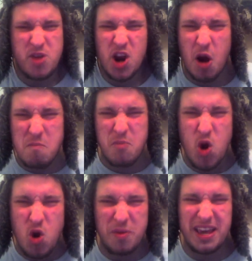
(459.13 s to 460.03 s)
you know,
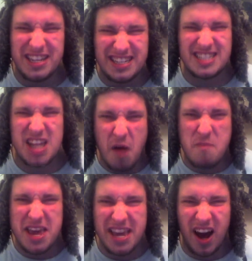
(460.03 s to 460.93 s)
boobies,
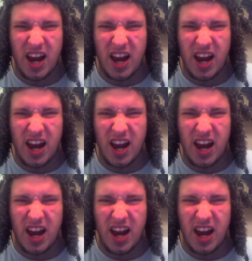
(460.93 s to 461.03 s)
yummy.